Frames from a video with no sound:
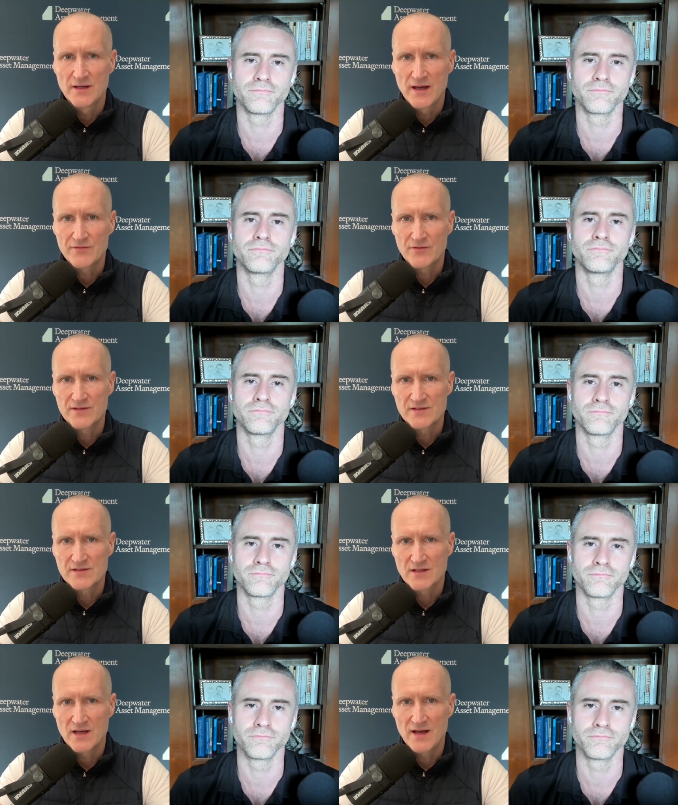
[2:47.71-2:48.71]
Speaker 1: after
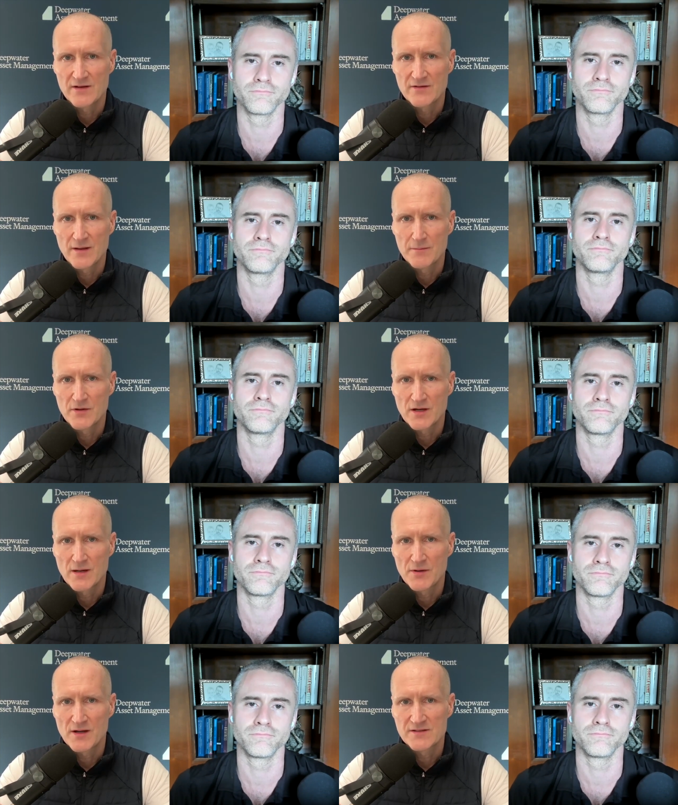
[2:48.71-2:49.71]
this hotter number, a
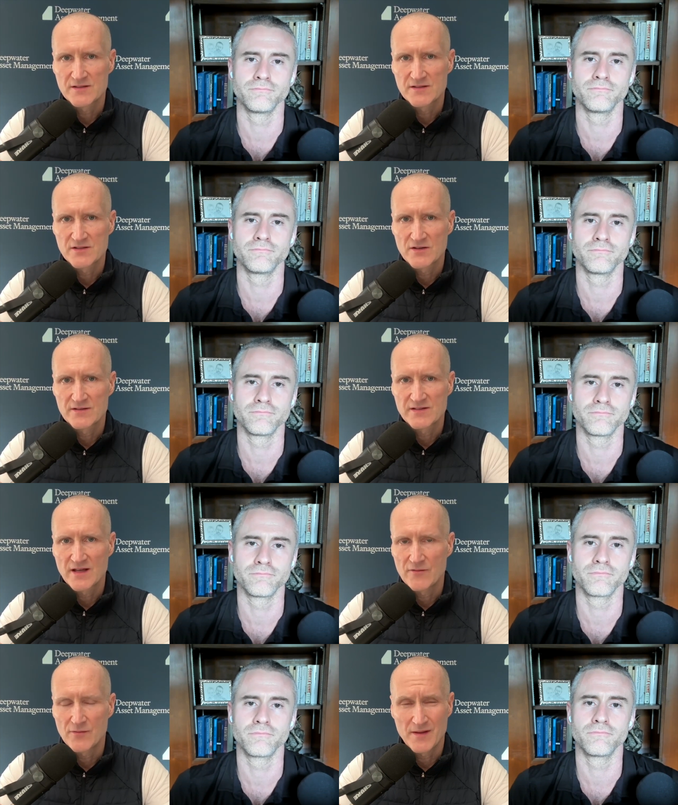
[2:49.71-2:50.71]
couple cuts this year that's
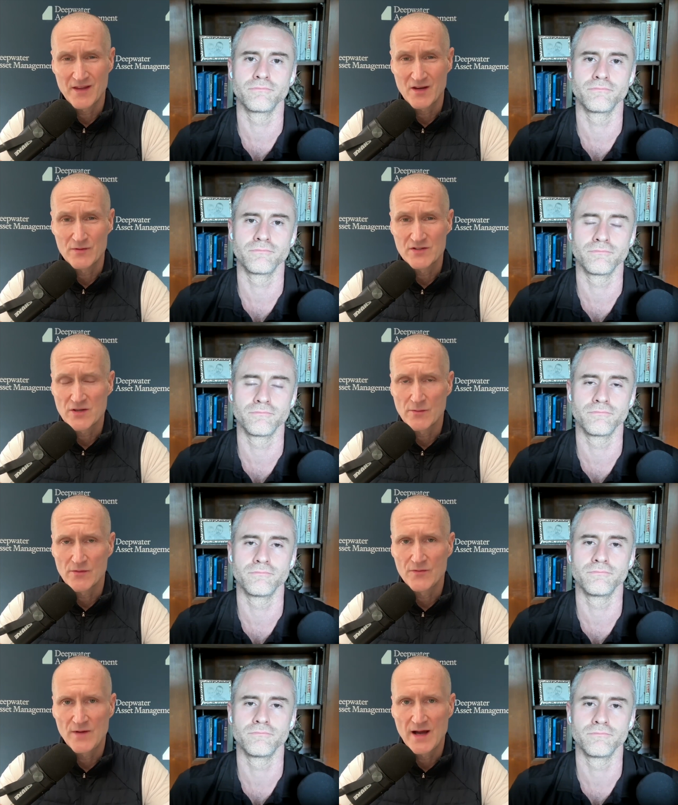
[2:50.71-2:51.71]
down from I think originally it
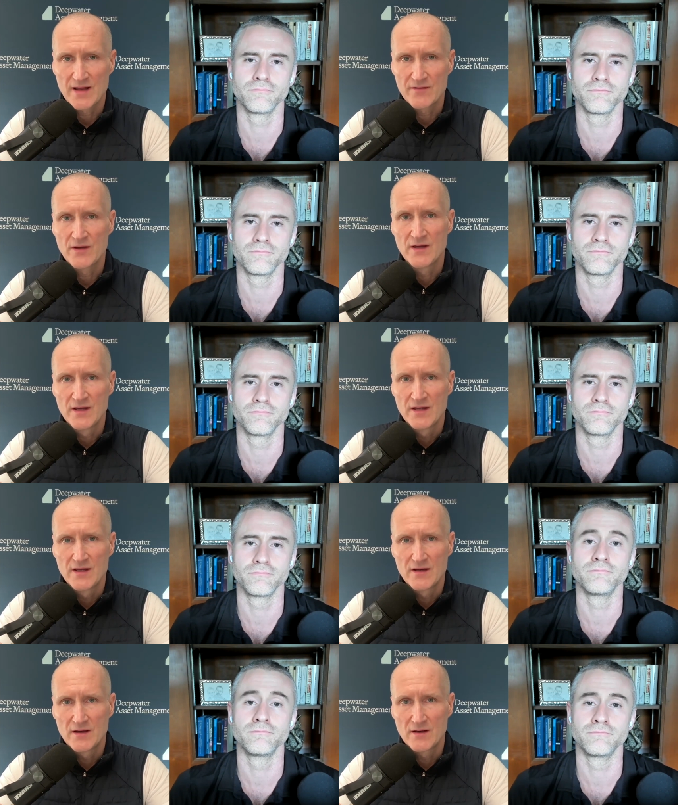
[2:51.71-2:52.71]
was five.
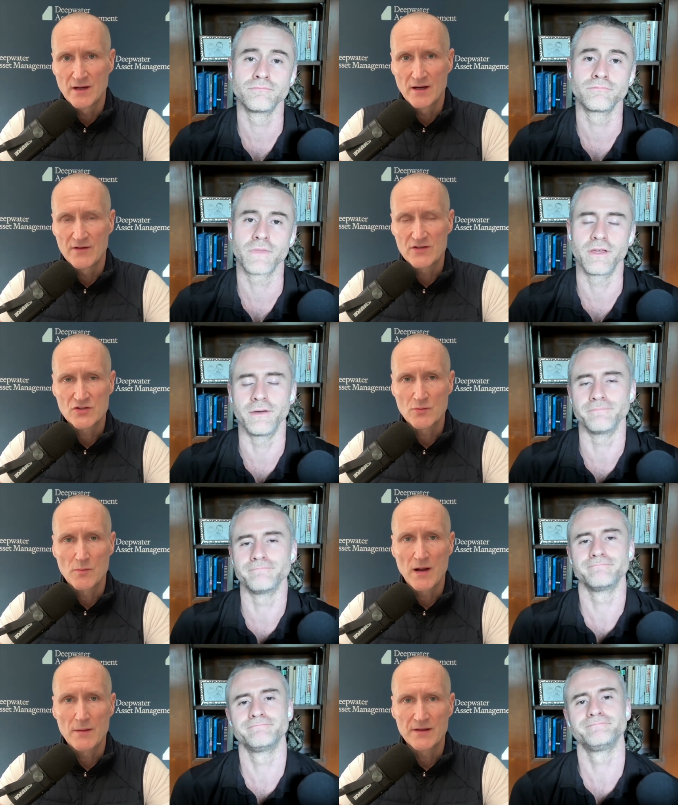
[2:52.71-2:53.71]
Uh, eventually, we'll
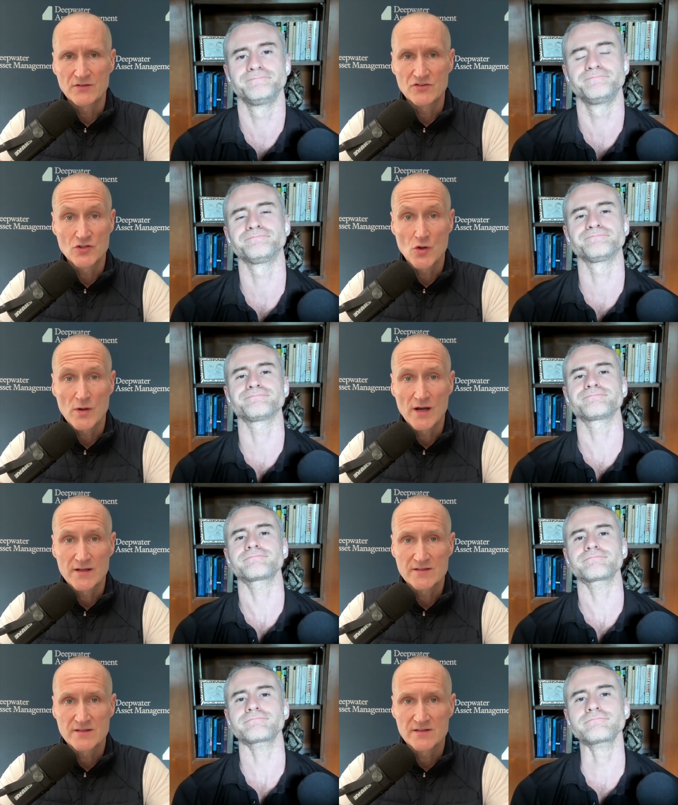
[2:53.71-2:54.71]
probably get to no
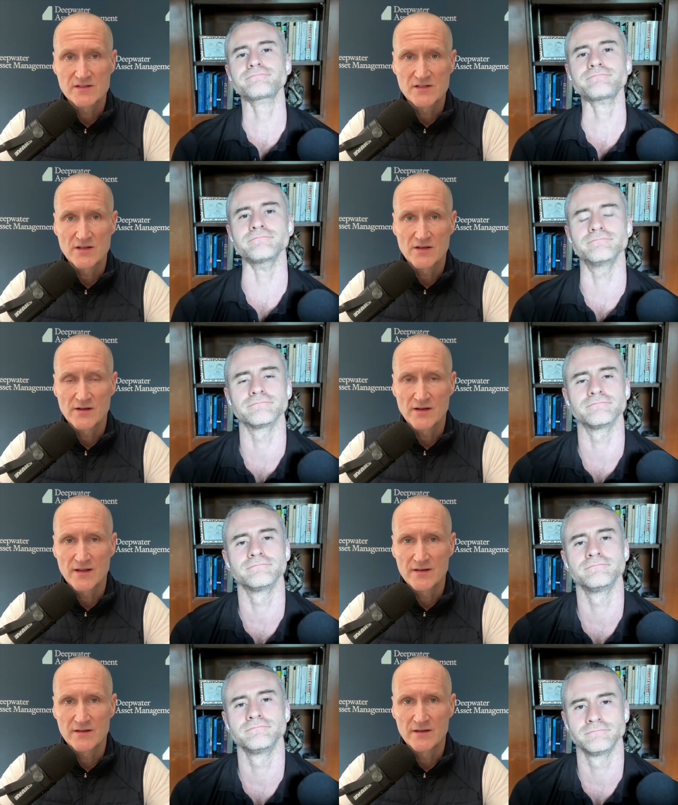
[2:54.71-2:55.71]
cuts this year.
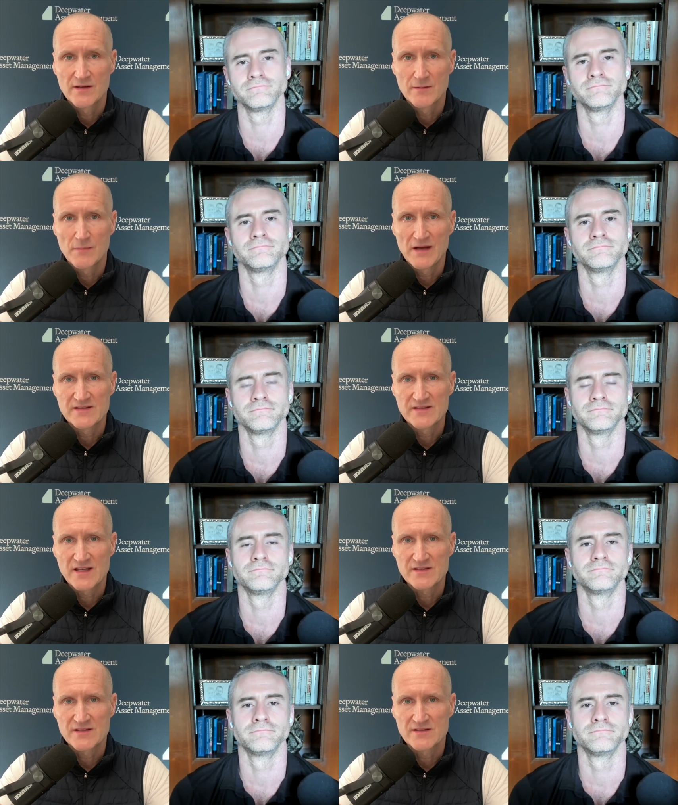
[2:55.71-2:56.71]
And my
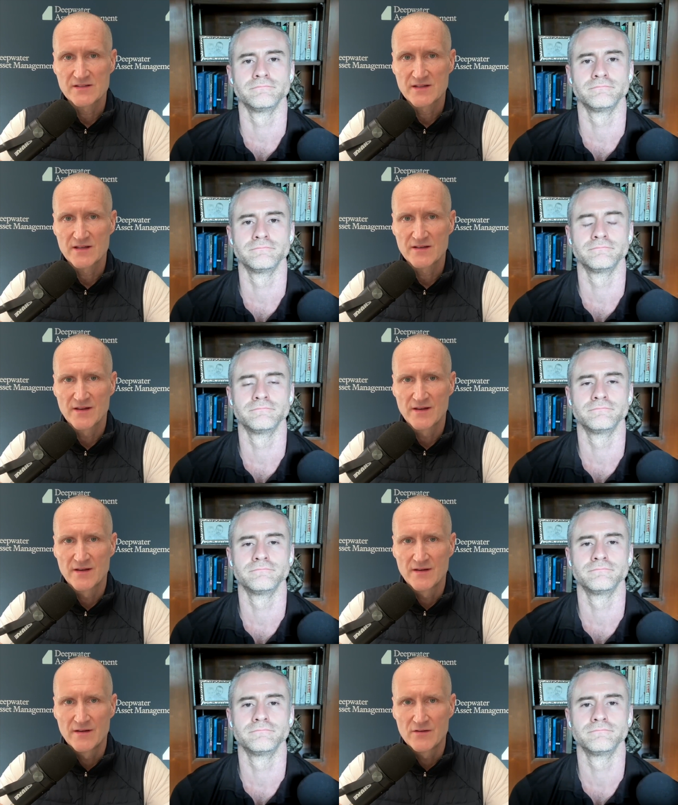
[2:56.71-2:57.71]
sense is that
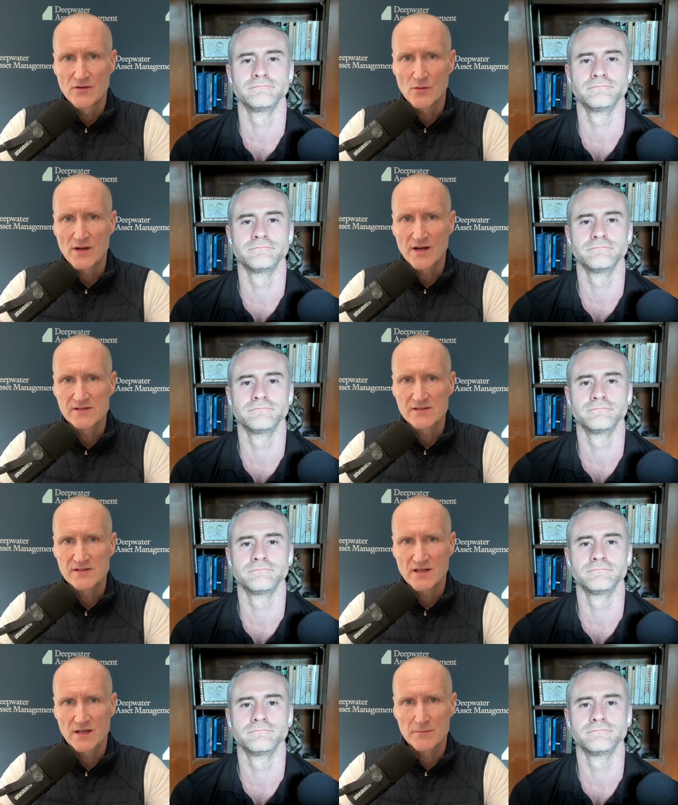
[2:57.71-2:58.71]
no cuts
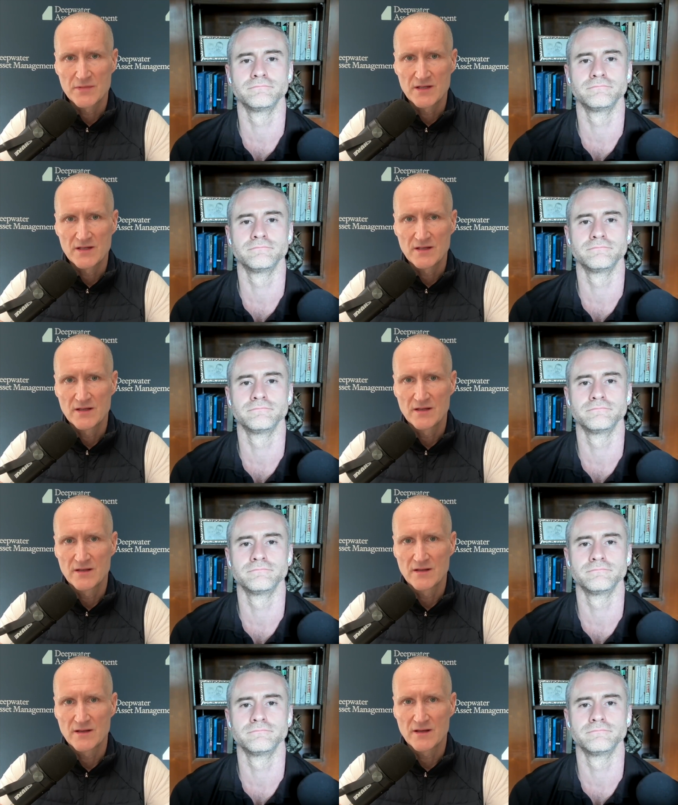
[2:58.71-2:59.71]
is going to be
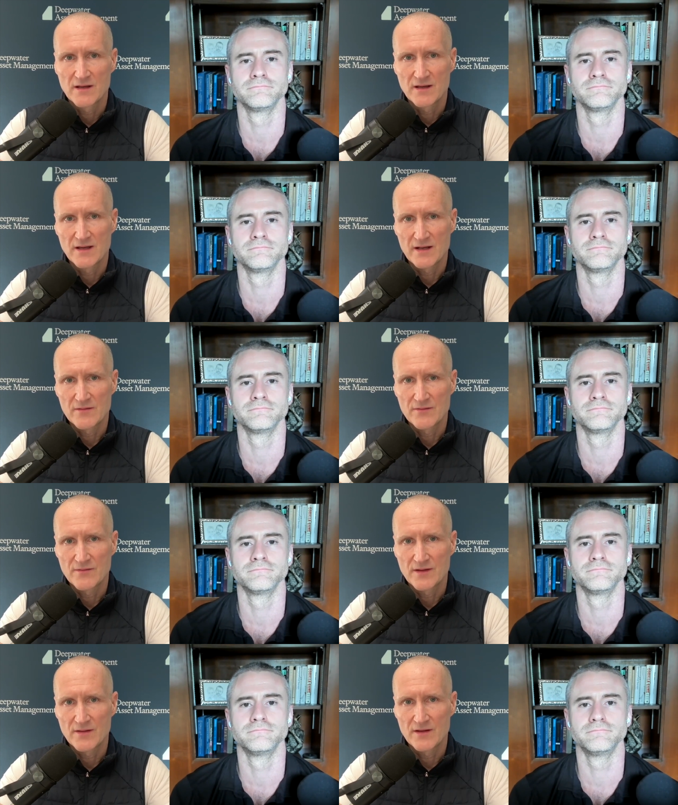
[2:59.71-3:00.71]
kind of
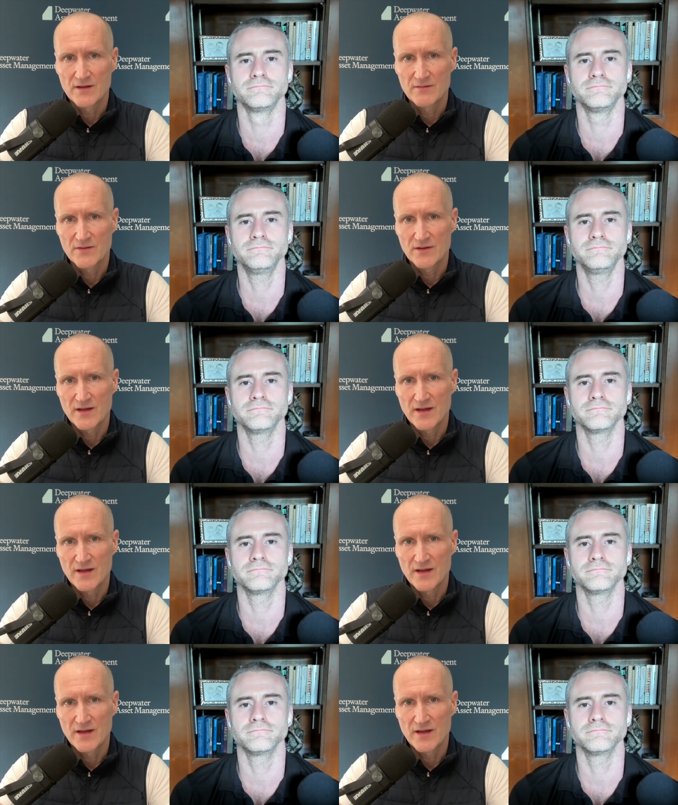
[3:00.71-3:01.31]
the the